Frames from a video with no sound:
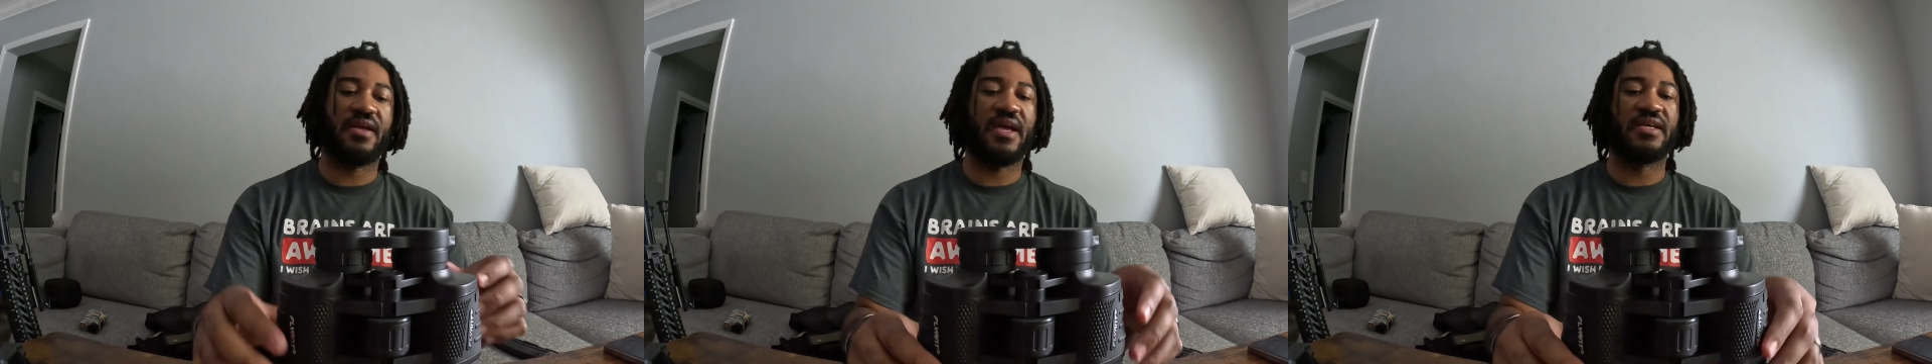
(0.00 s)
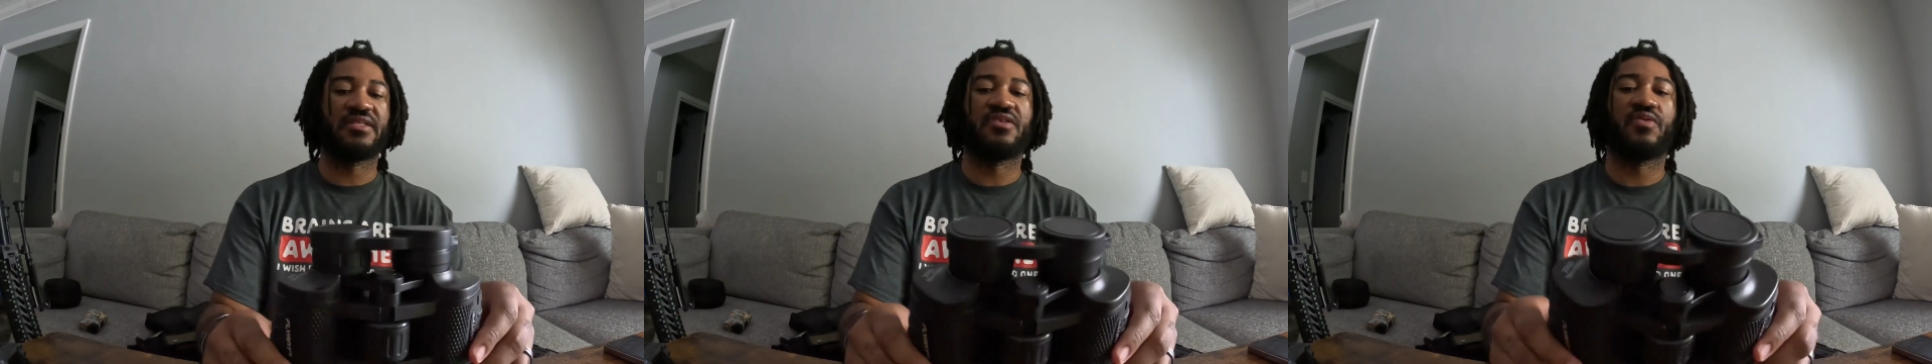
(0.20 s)

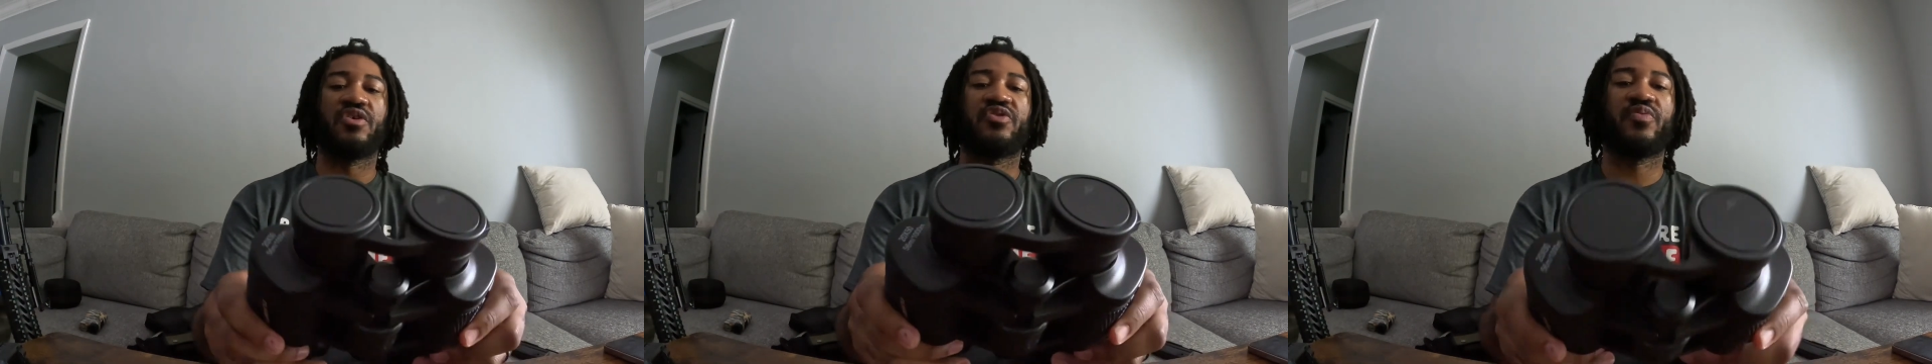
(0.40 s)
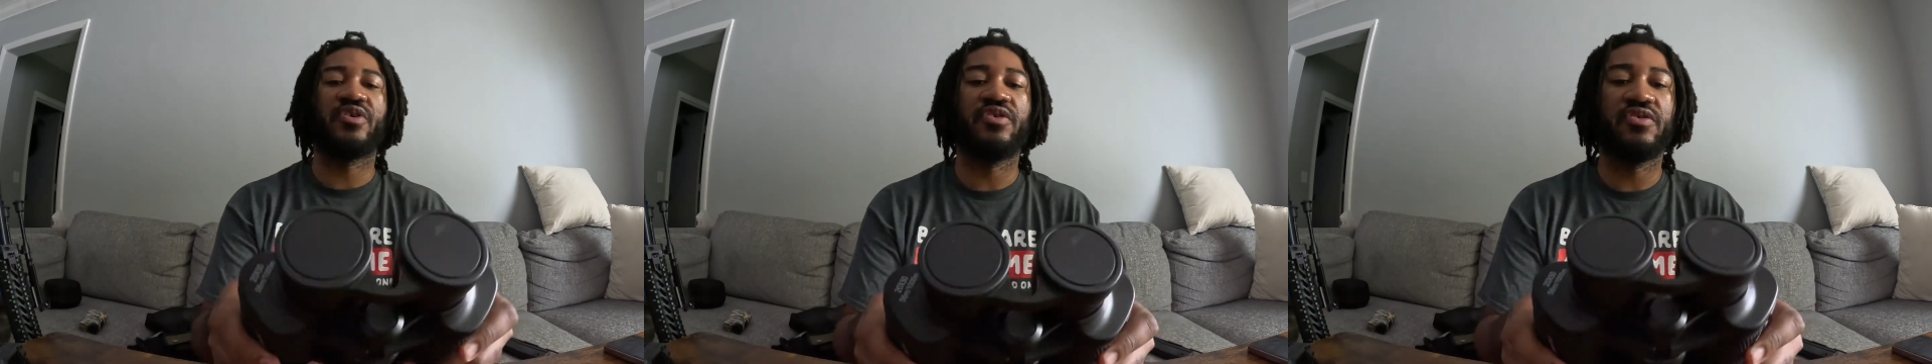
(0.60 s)
as the
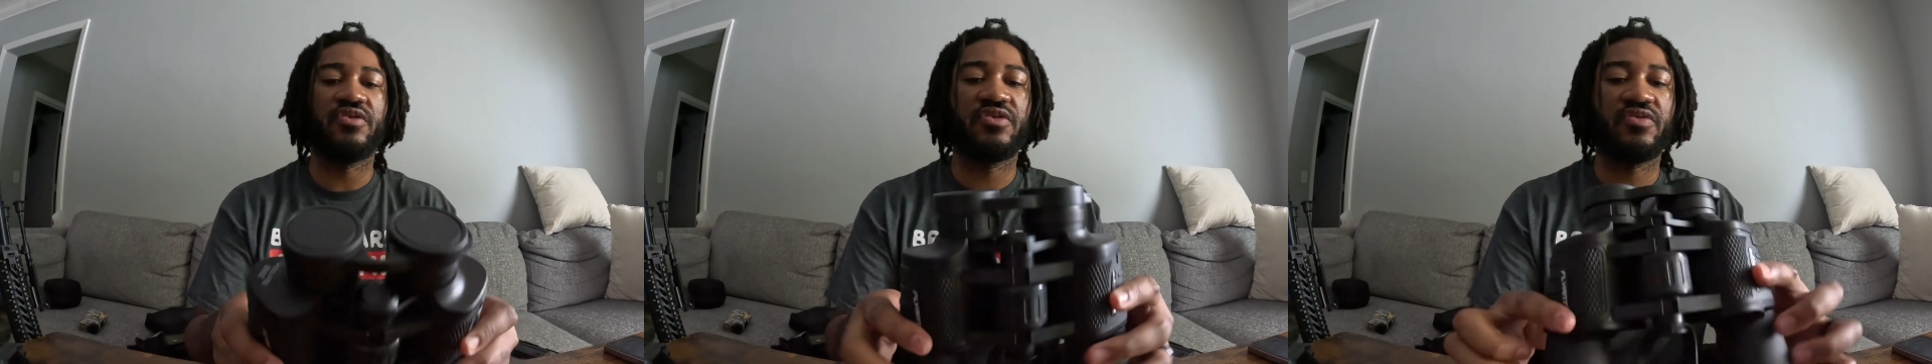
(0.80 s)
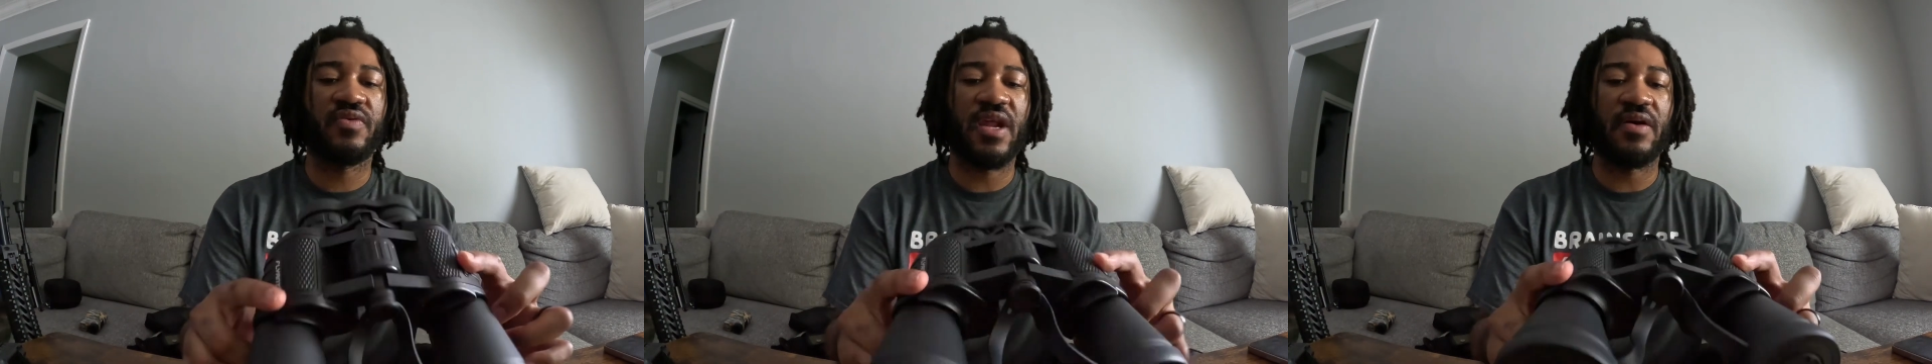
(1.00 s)
ones we
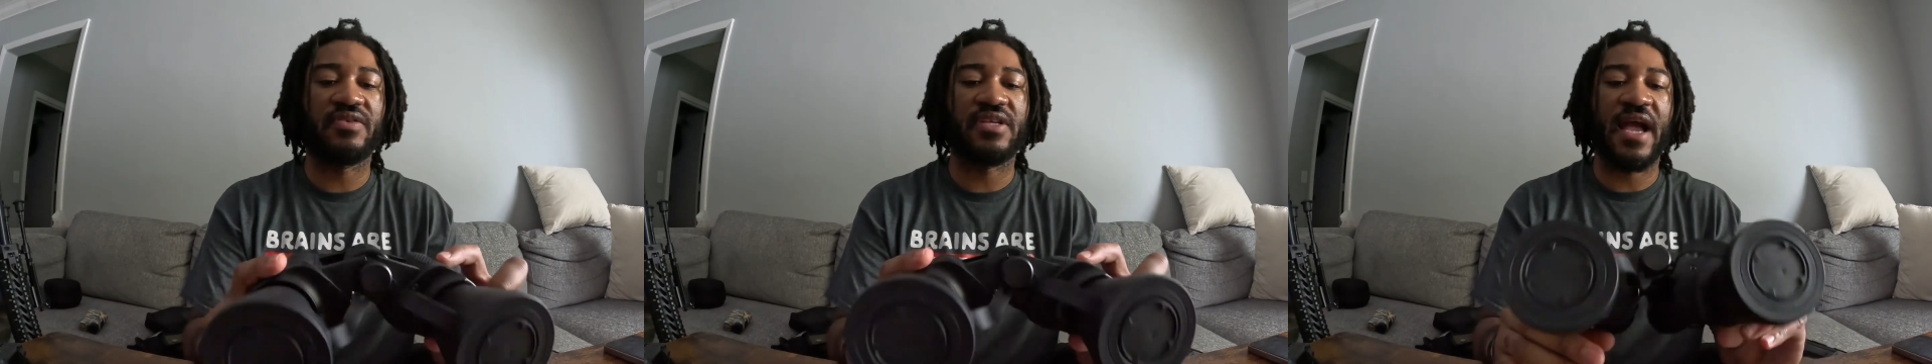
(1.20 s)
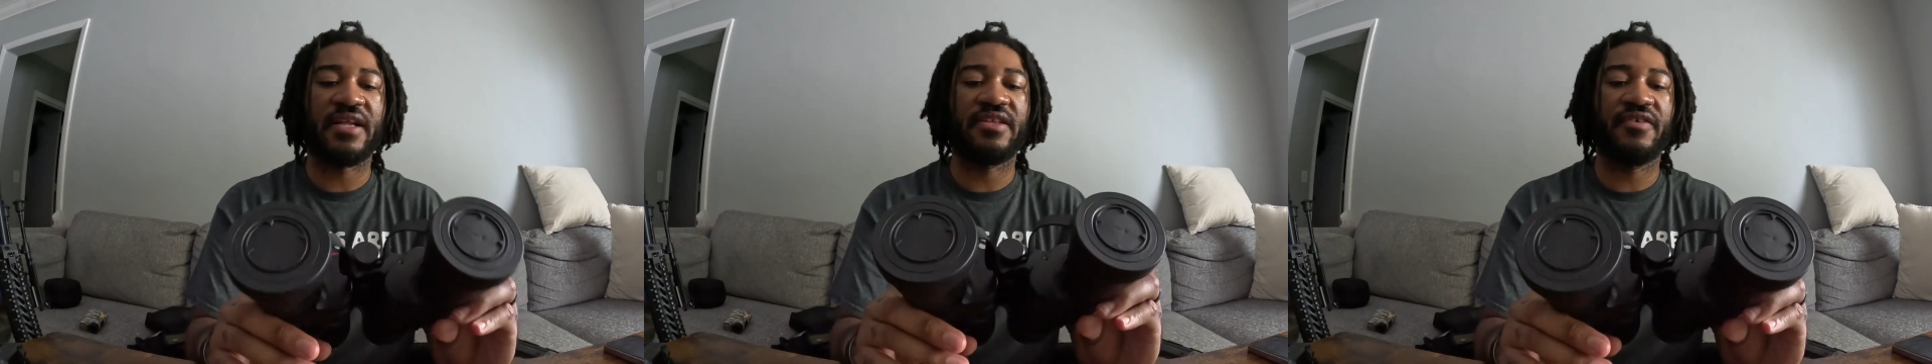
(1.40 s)
used when I was
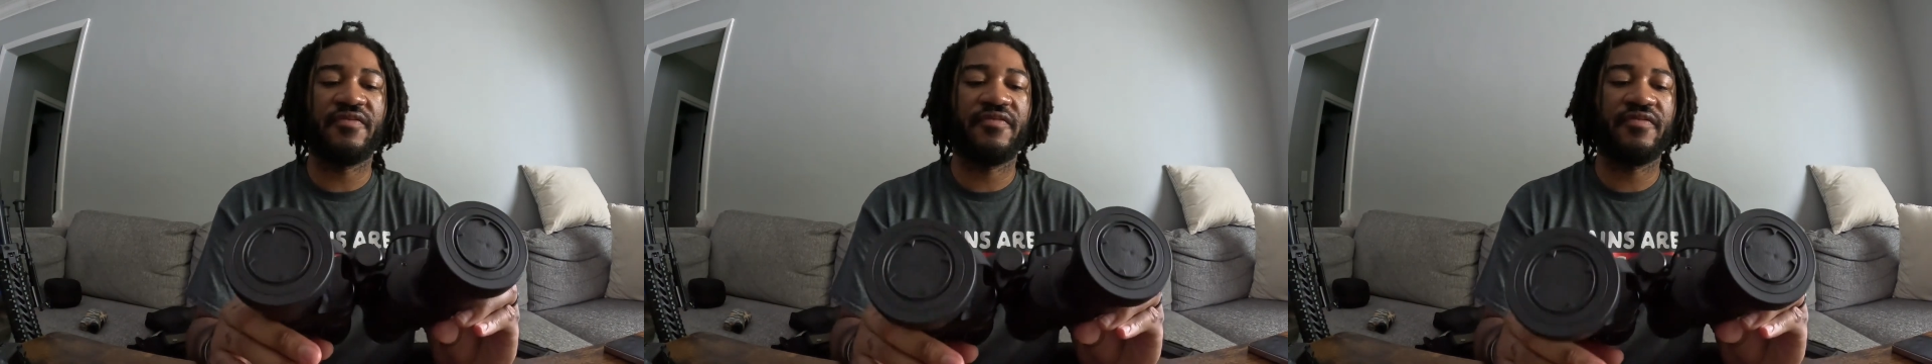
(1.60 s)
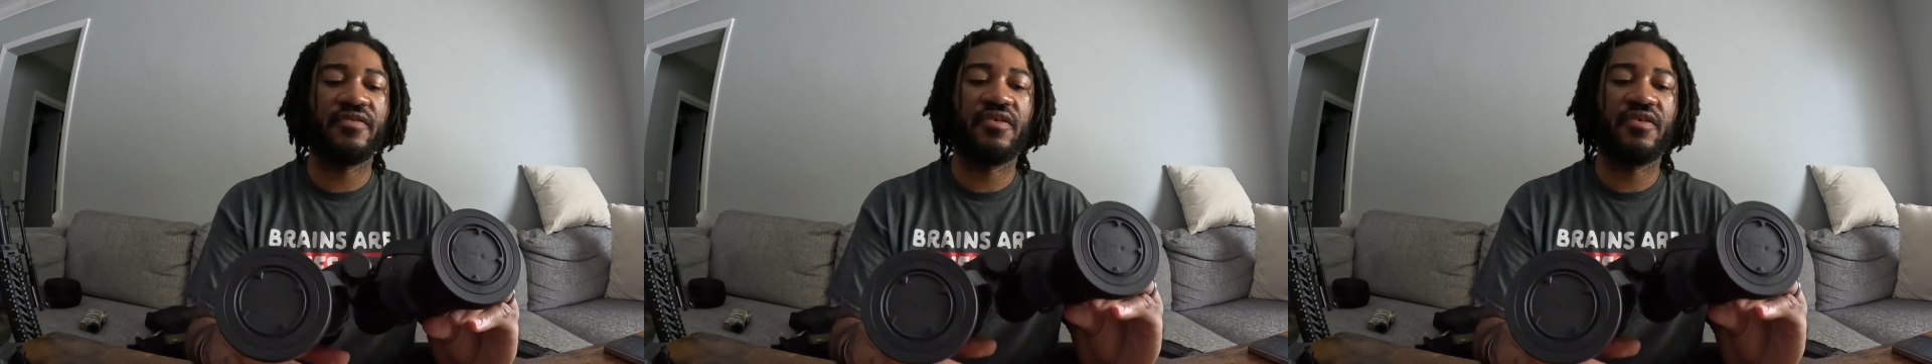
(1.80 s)
active.